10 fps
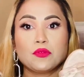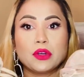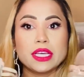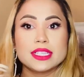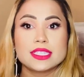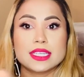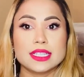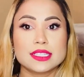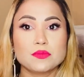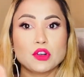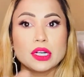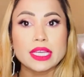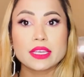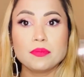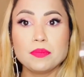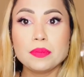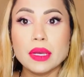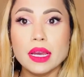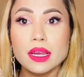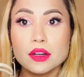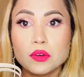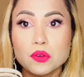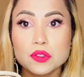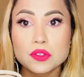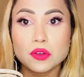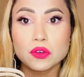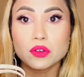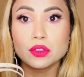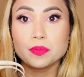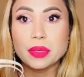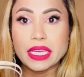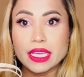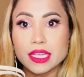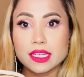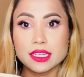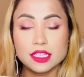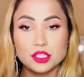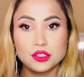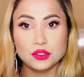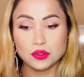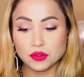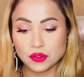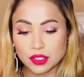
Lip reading: waist. It's more like a rose gold pink shoes,